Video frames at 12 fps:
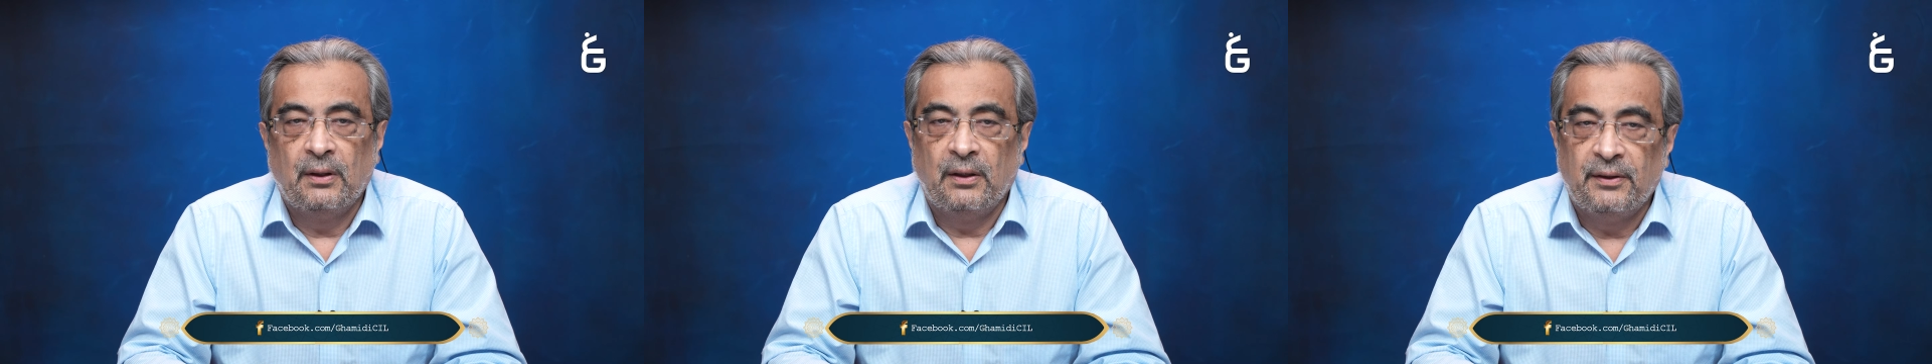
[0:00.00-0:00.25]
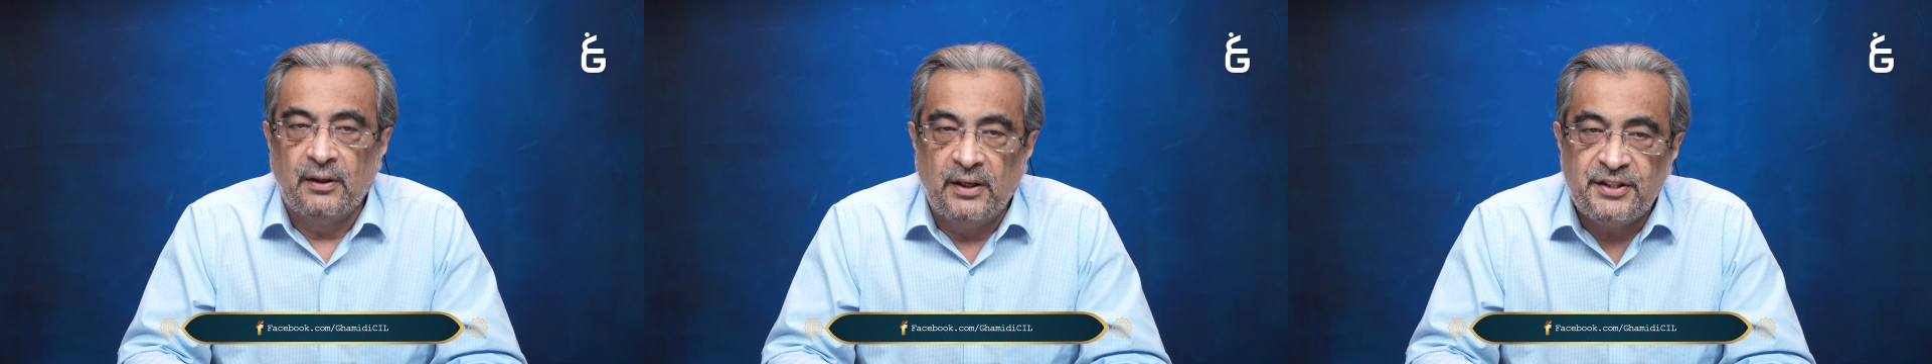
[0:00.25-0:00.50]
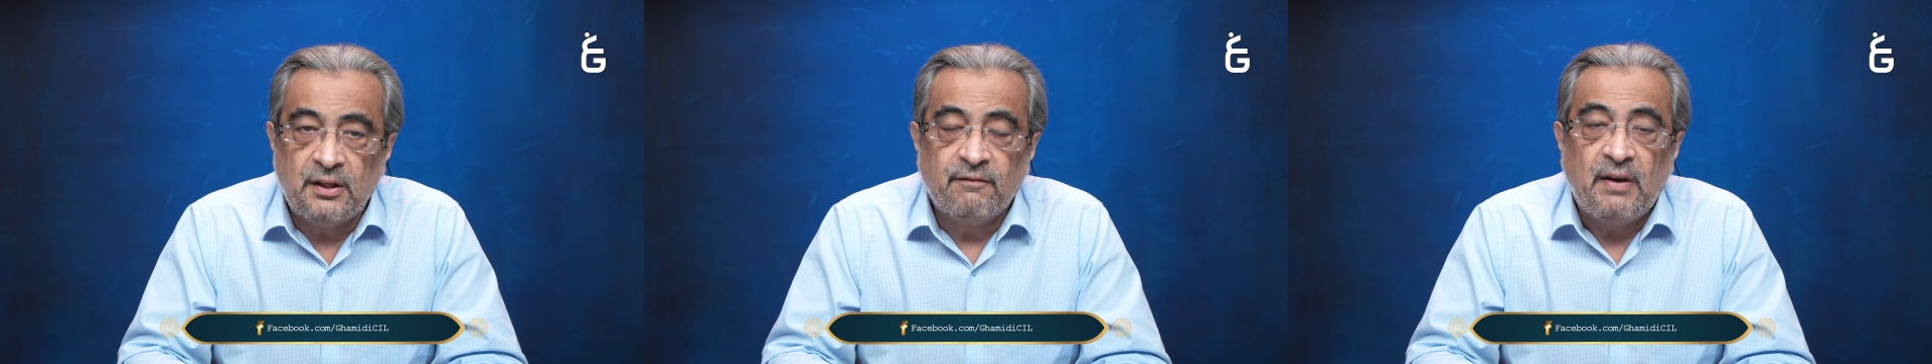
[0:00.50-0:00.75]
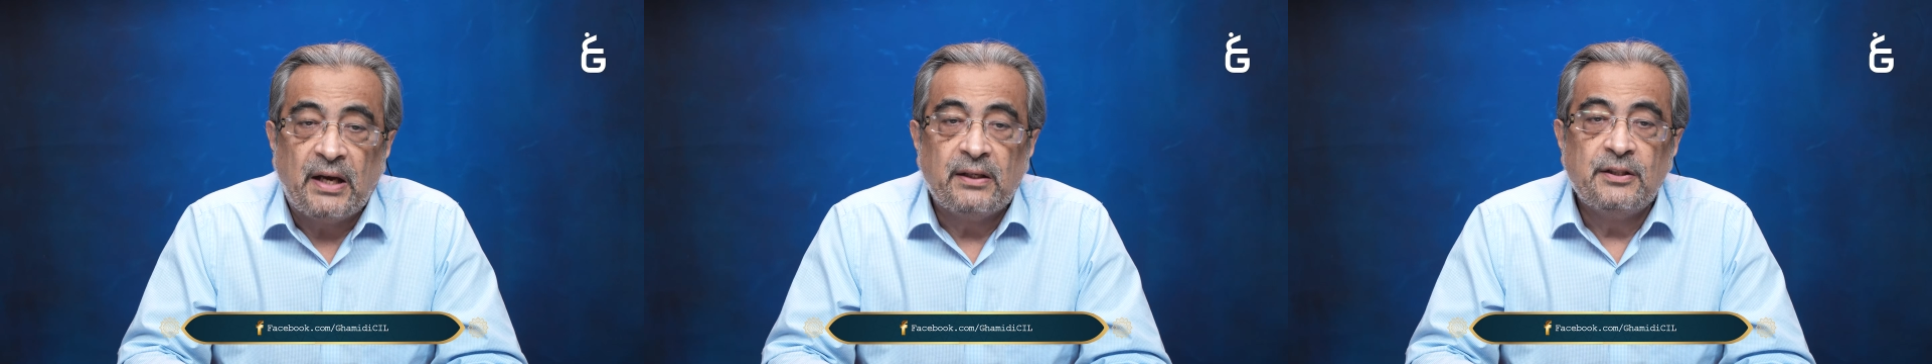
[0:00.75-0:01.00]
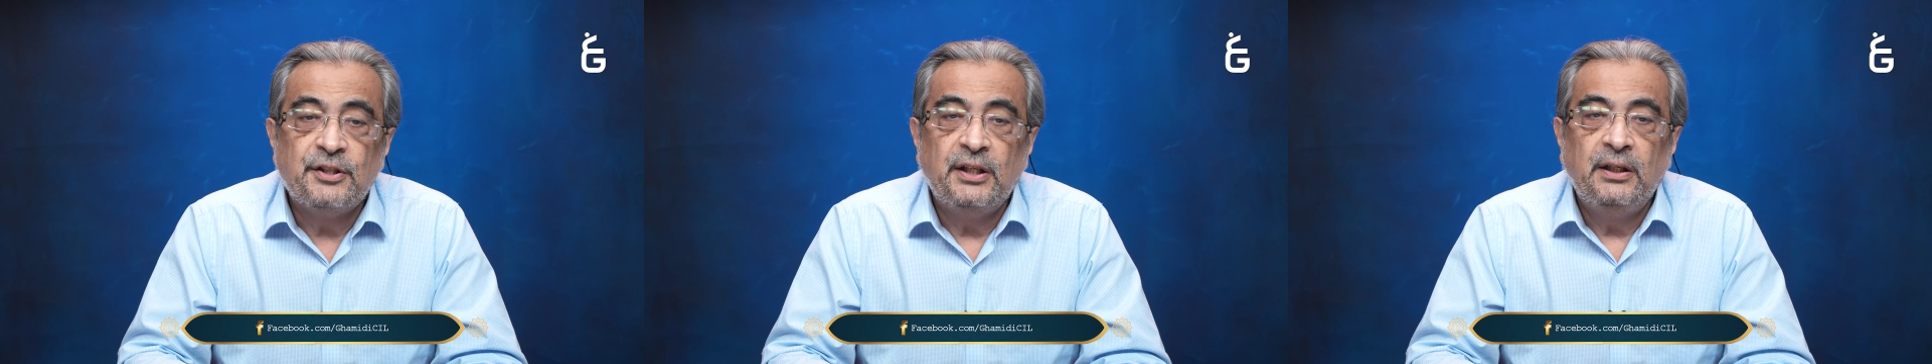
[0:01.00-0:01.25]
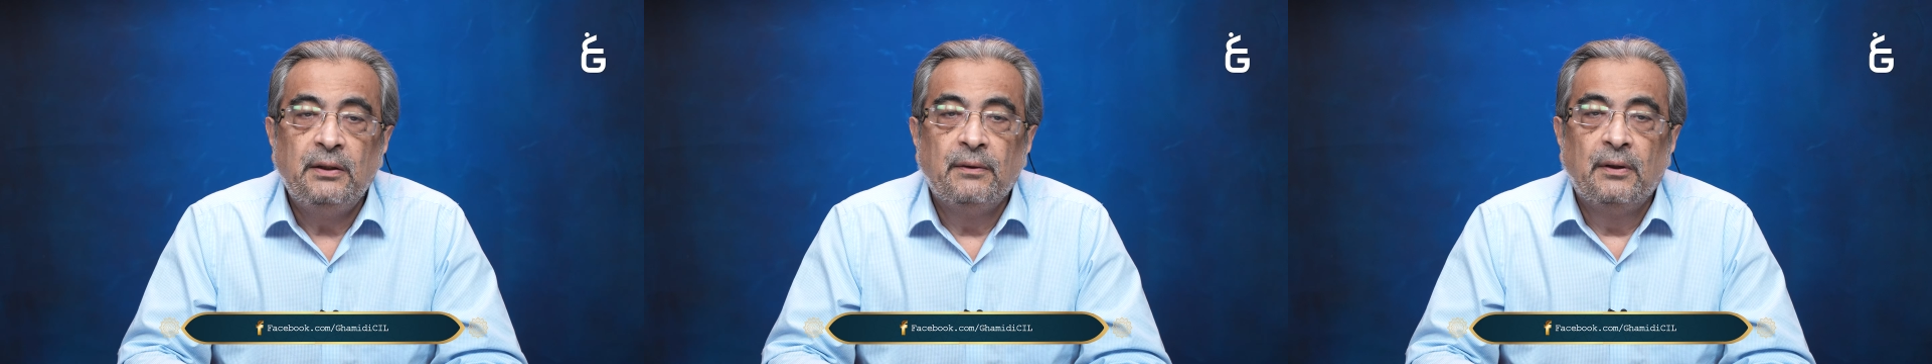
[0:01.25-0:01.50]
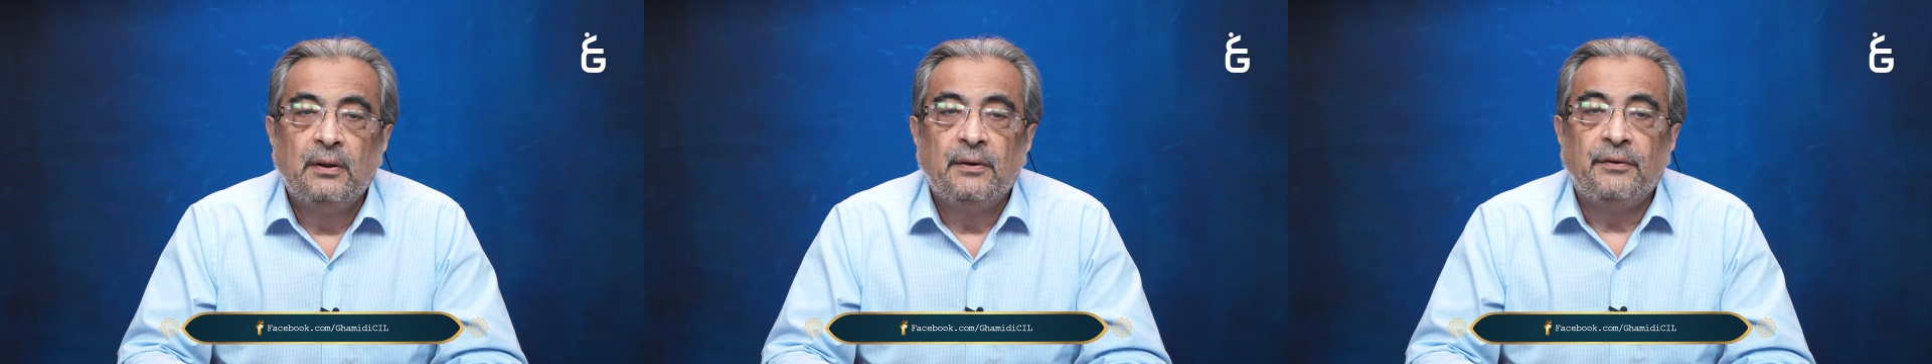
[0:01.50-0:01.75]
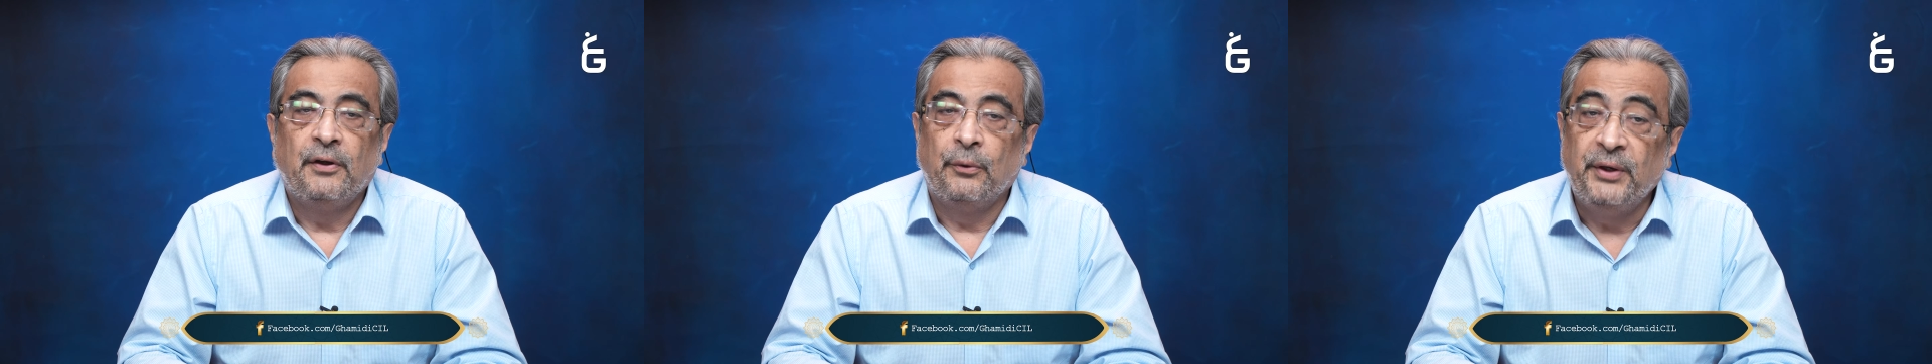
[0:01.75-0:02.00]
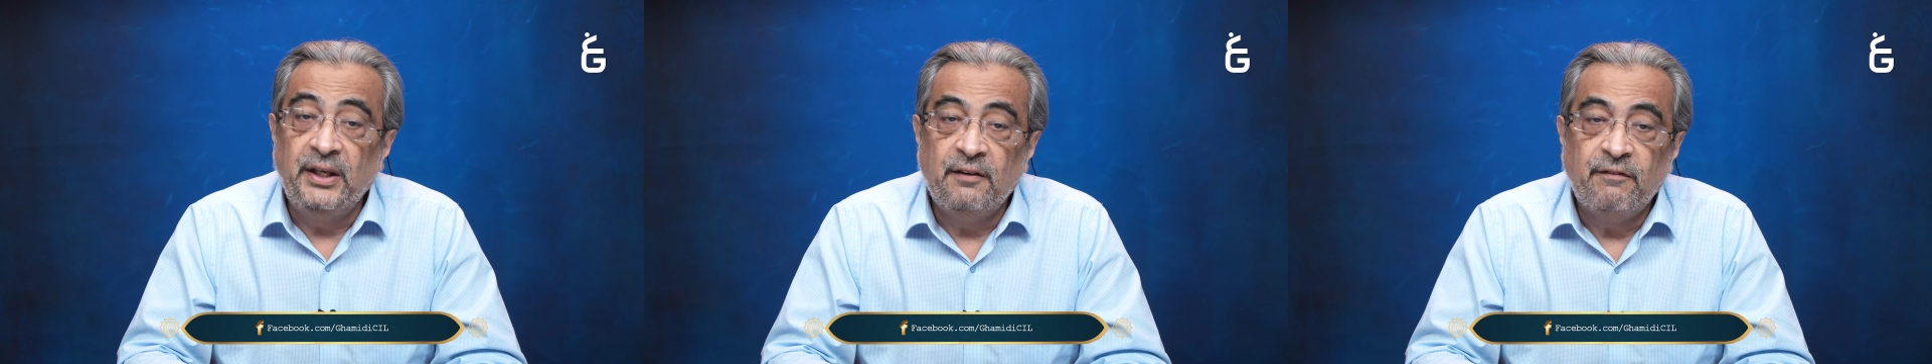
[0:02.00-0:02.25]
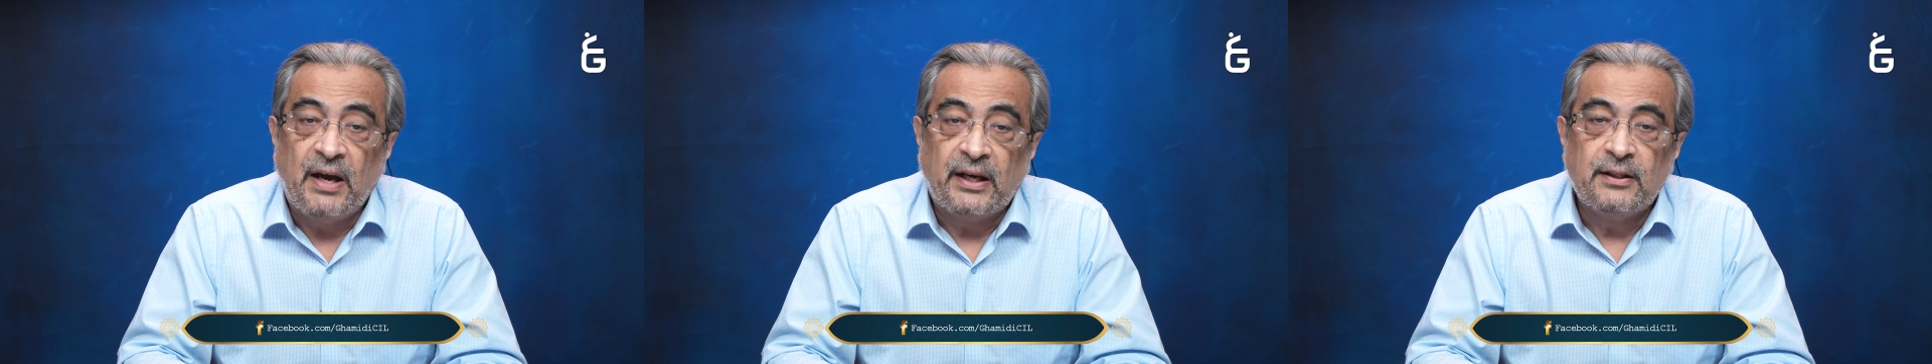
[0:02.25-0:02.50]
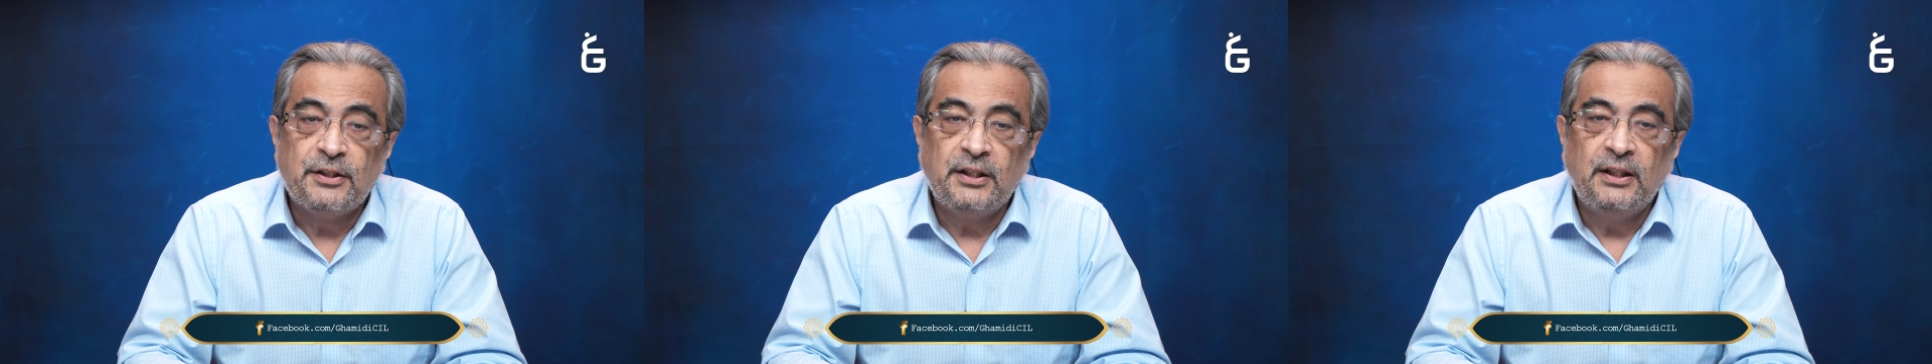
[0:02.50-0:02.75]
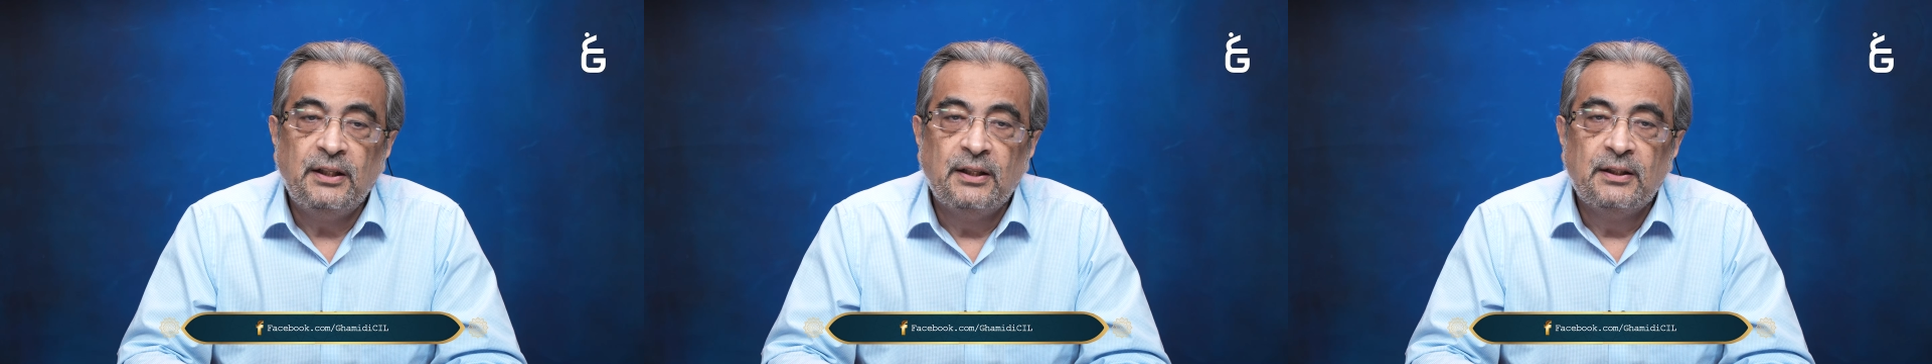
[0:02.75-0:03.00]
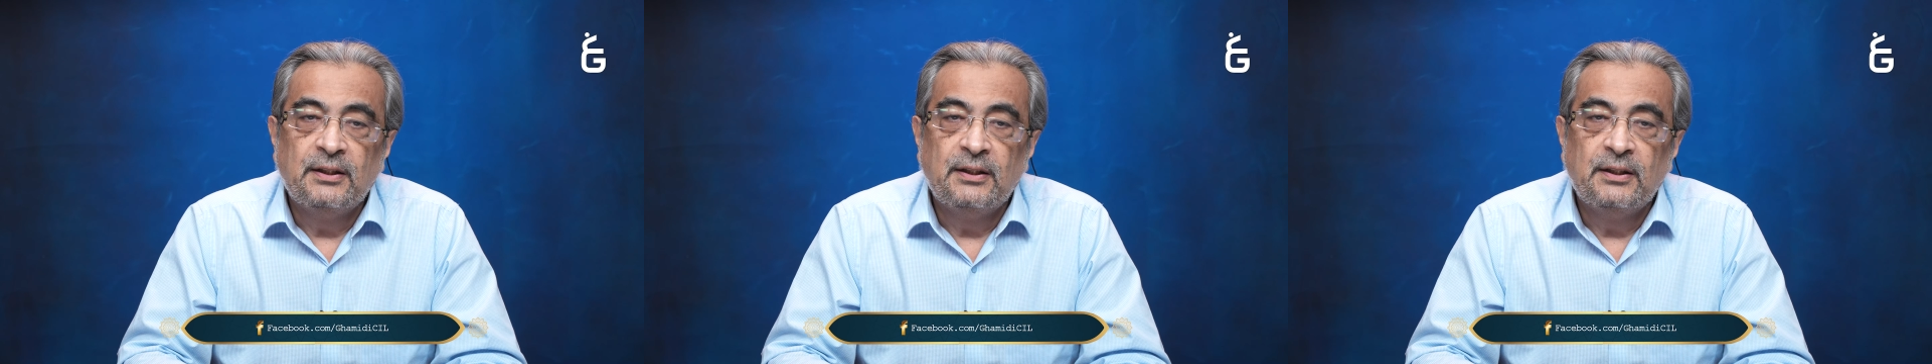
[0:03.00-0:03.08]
the listening faculty, the reading faculty,